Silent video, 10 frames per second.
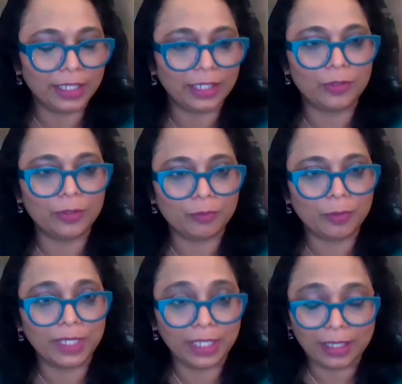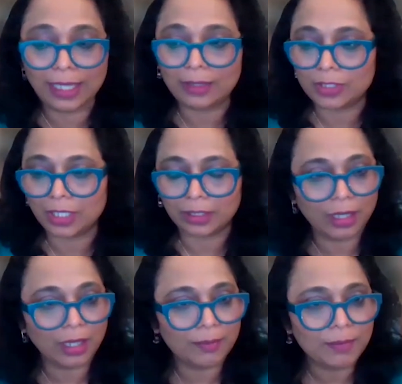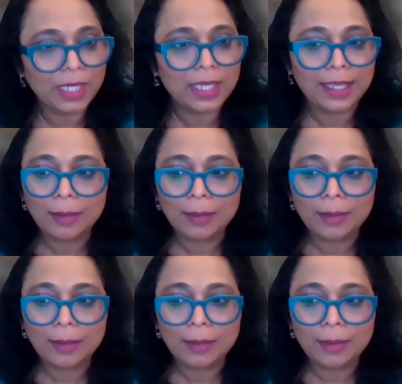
they can go to womenincloud.com.